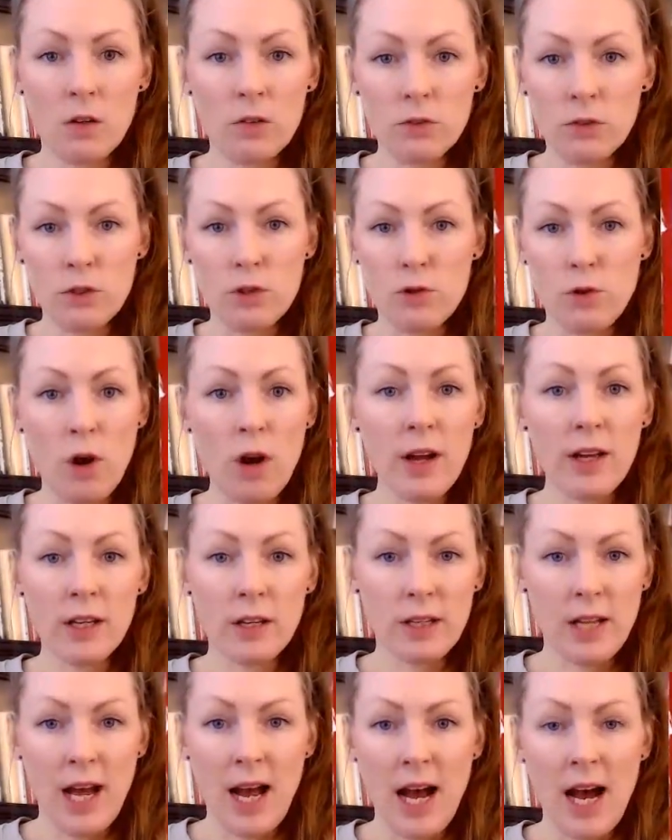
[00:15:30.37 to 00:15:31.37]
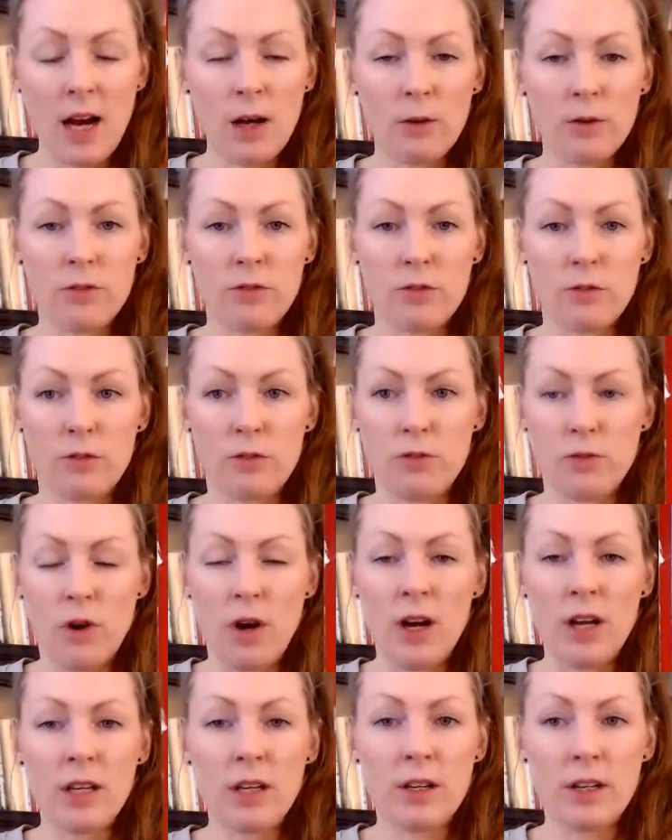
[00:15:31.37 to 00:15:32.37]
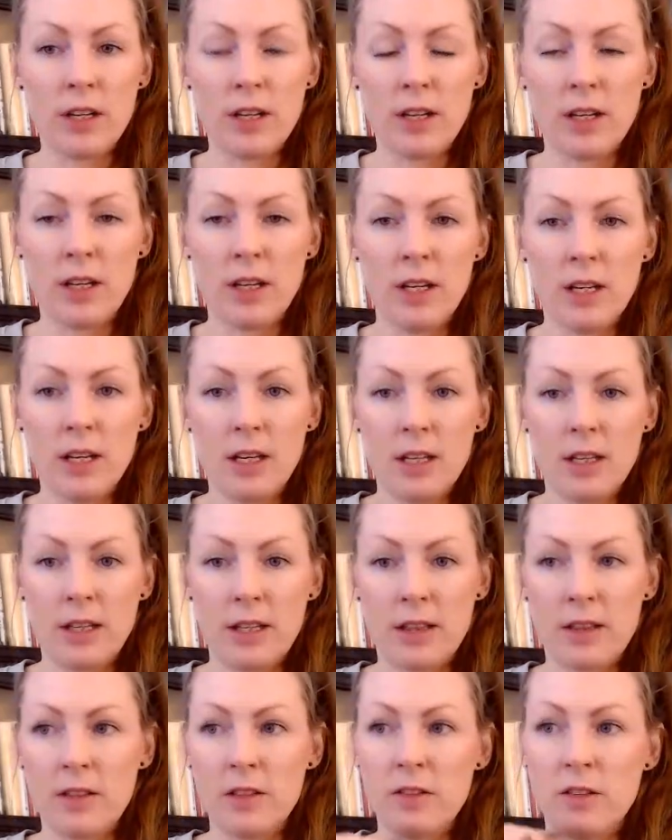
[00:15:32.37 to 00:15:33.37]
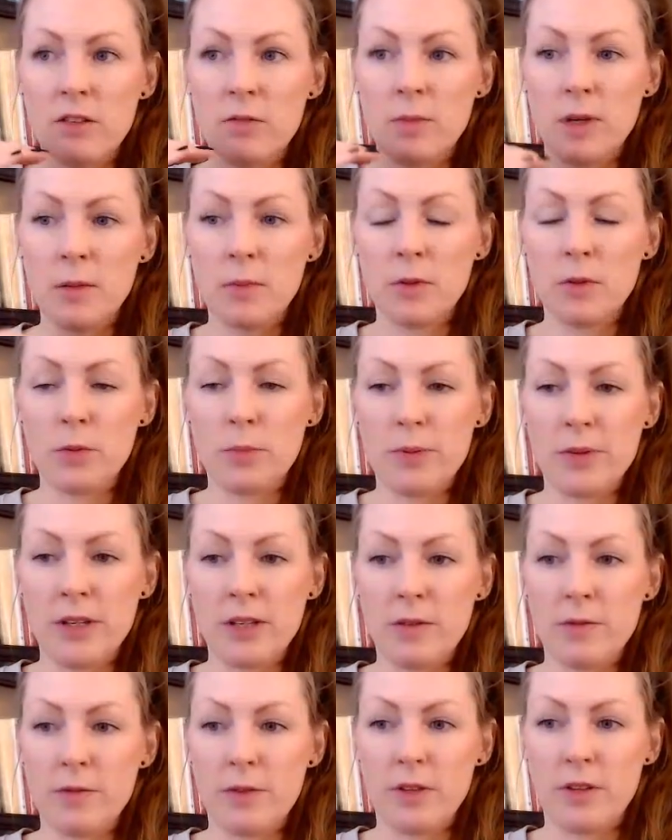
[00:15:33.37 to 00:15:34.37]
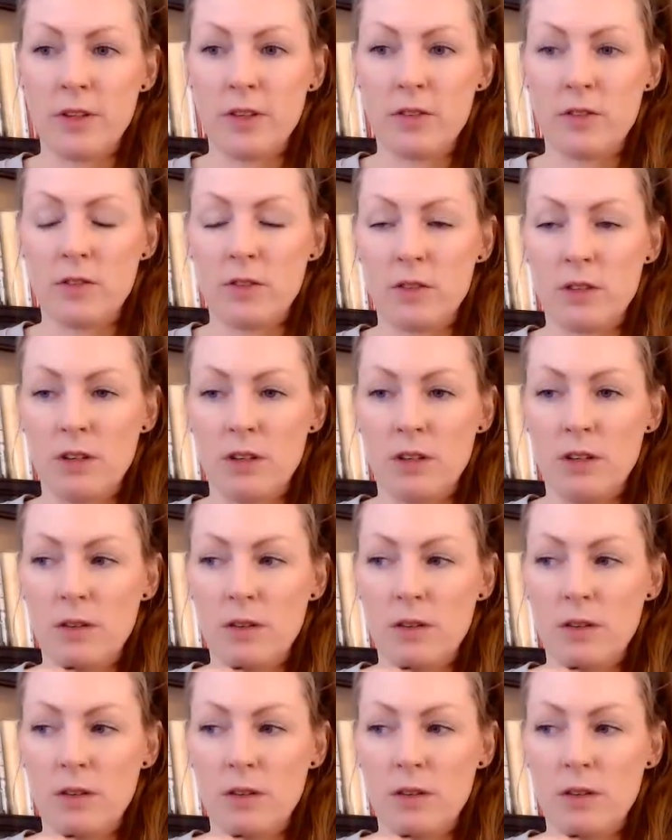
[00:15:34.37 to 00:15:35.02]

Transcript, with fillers: drawing on a house, or drawing on a, like, this is my blueprint for this